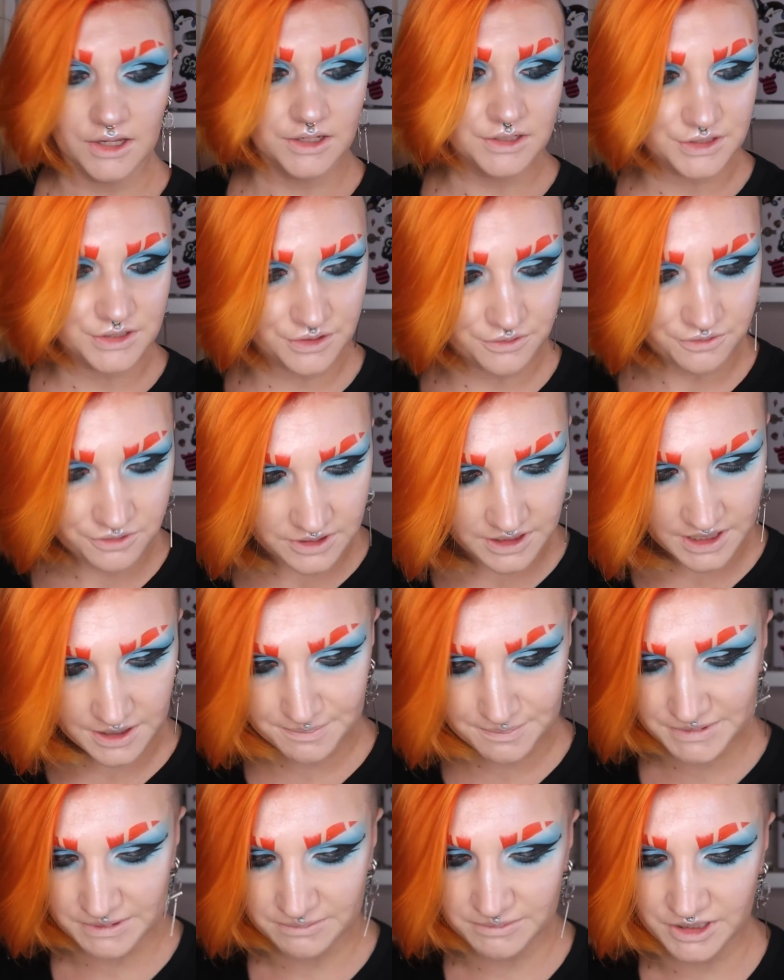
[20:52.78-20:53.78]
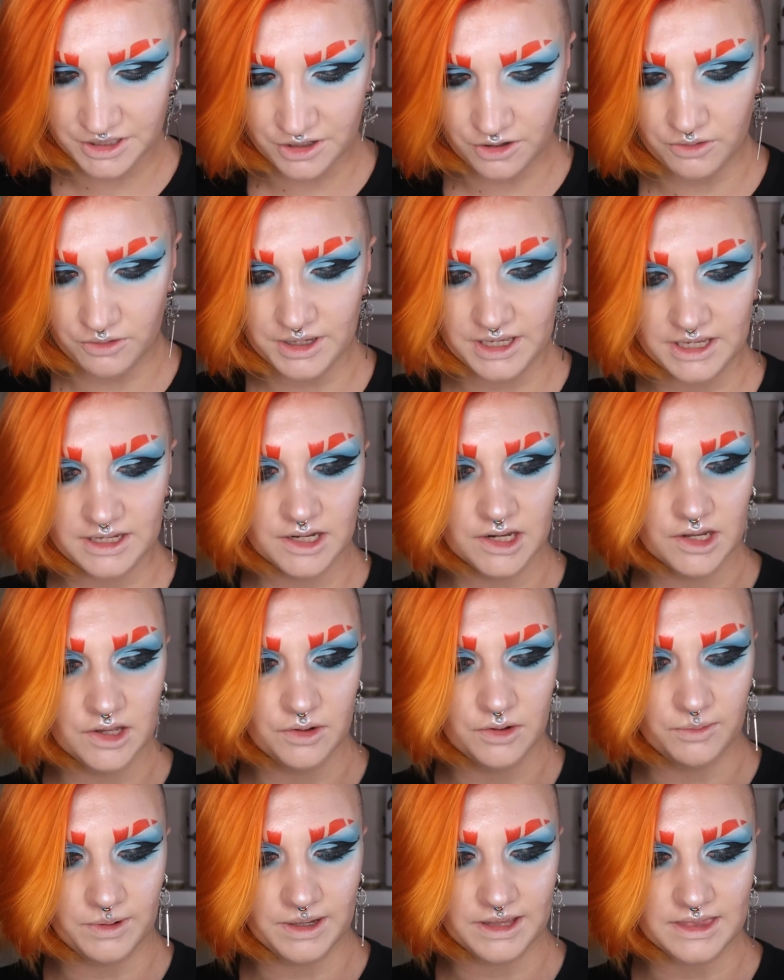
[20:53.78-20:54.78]
lips, I'm gonna go in
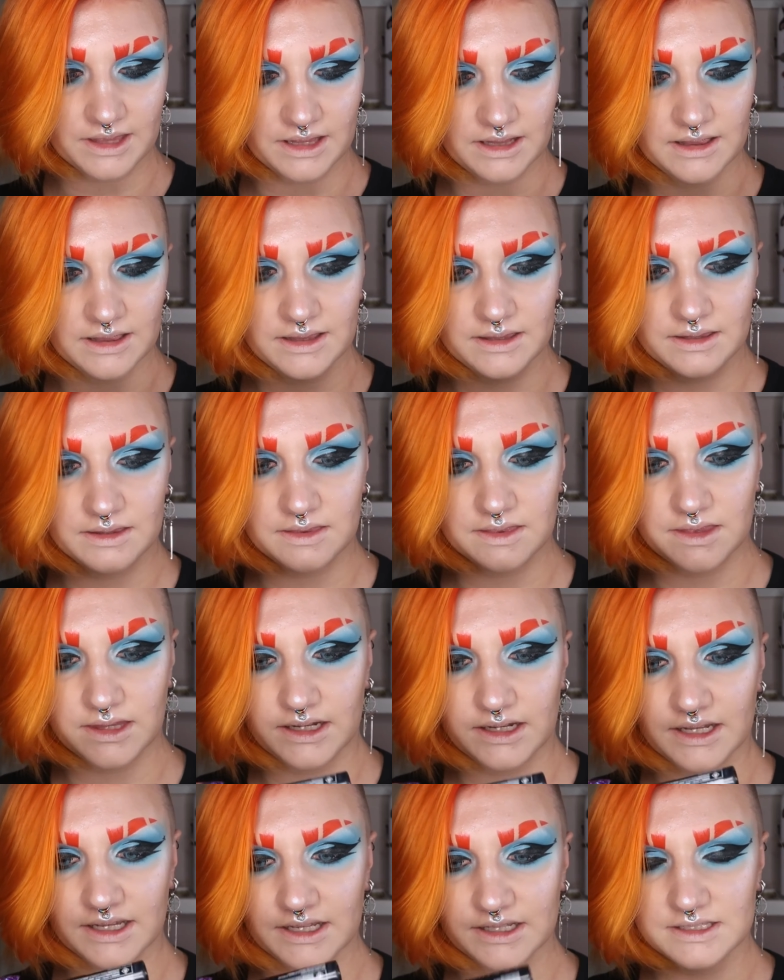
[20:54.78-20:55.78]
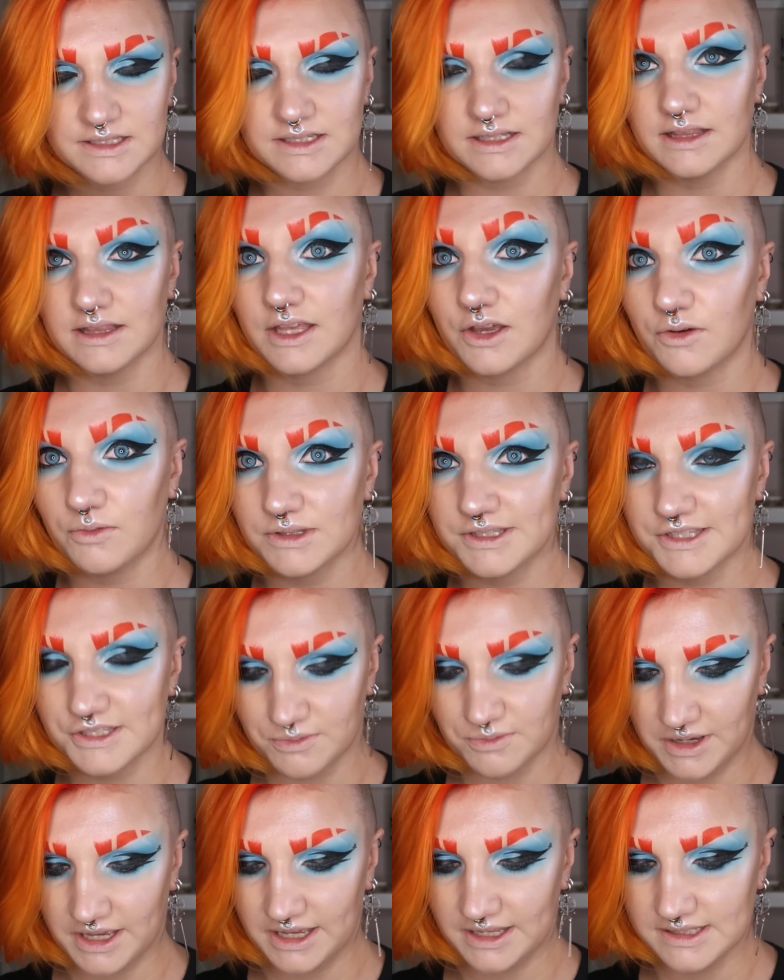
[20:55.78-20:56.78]
with the NYX Liquid
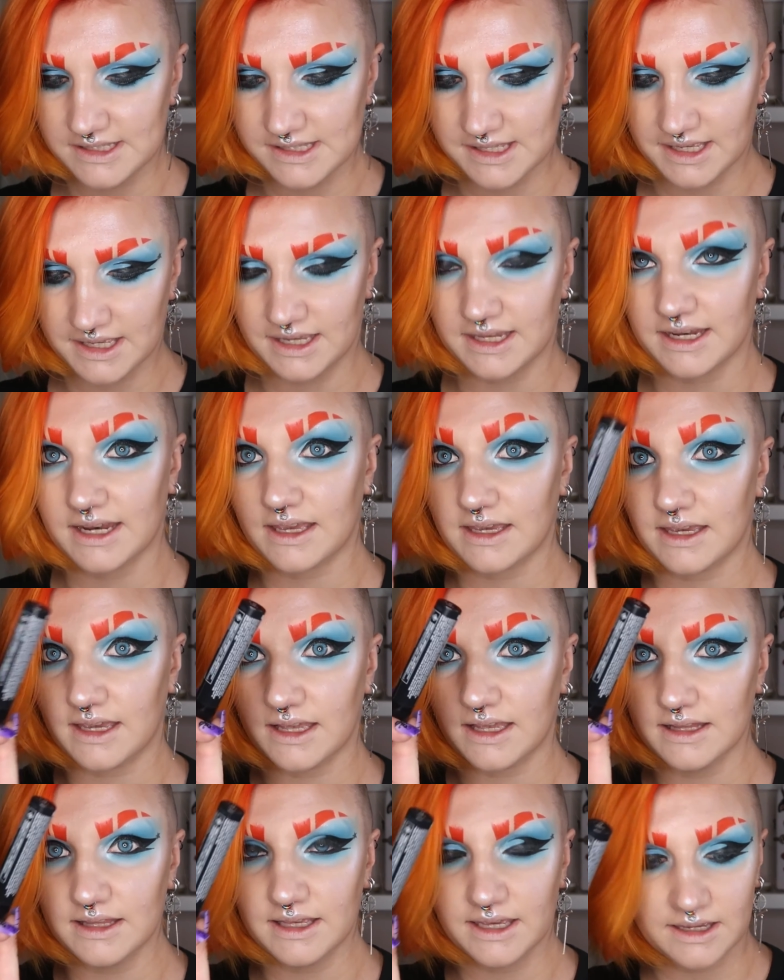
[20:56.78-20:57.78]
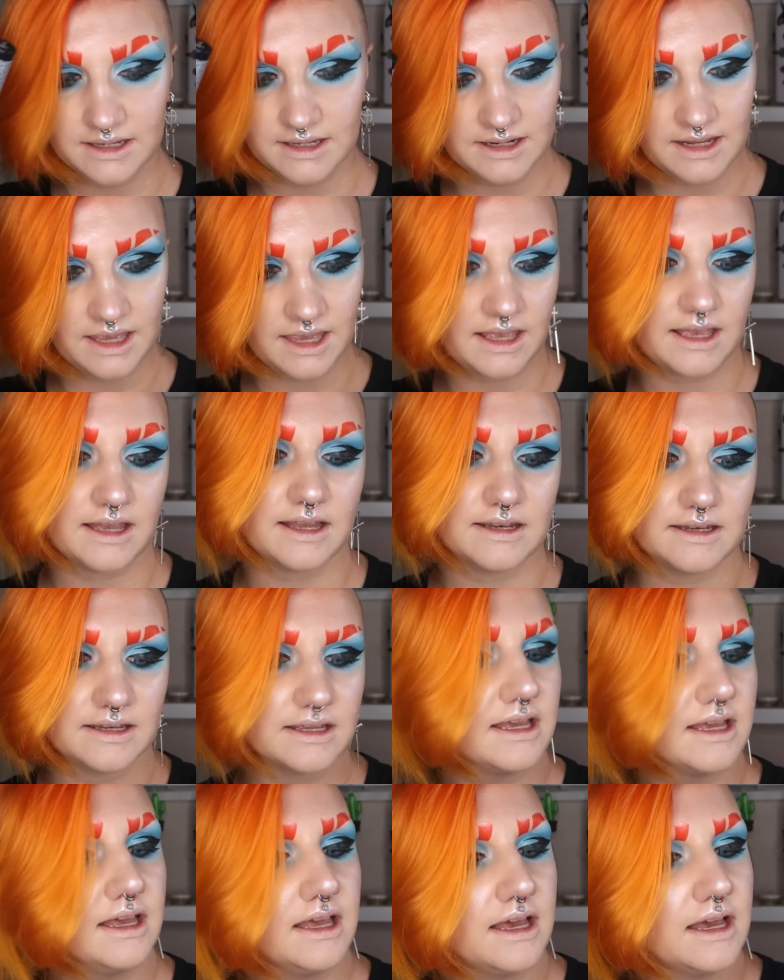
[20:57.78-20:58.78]
Suedes in Alien, and
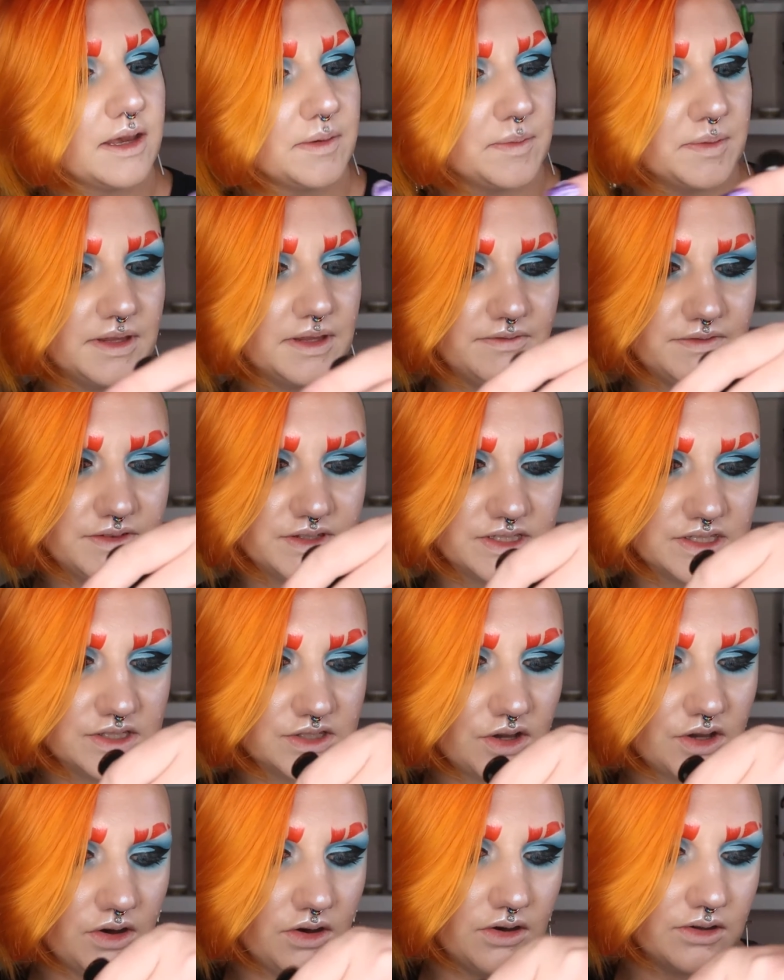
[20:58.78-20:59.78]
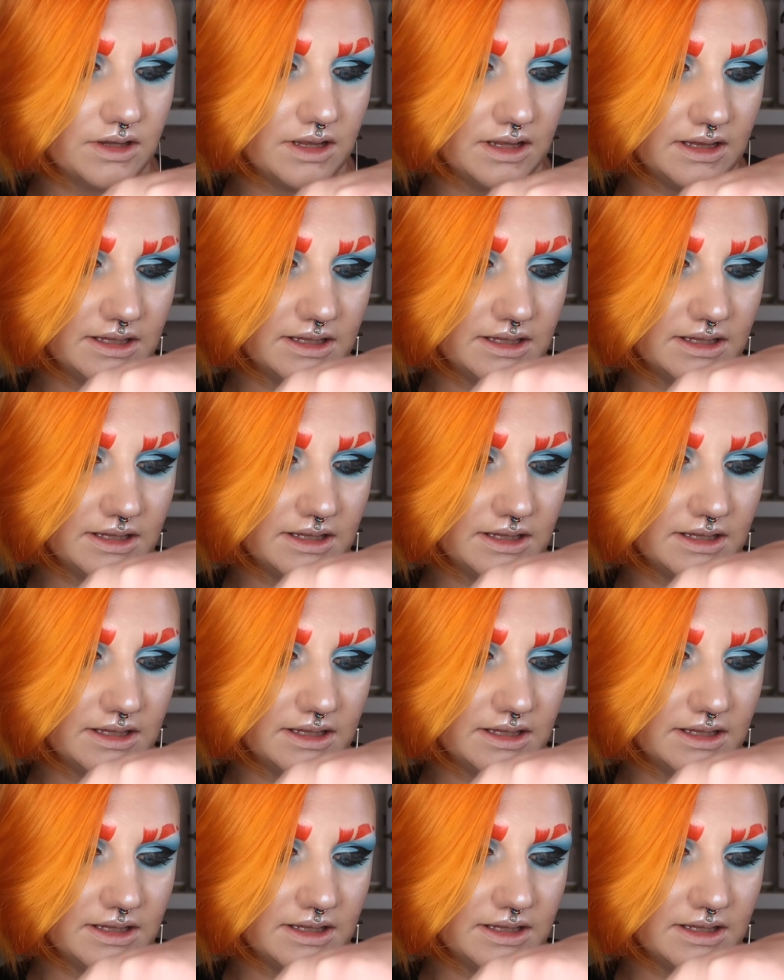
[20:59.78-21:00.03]
I believe this is called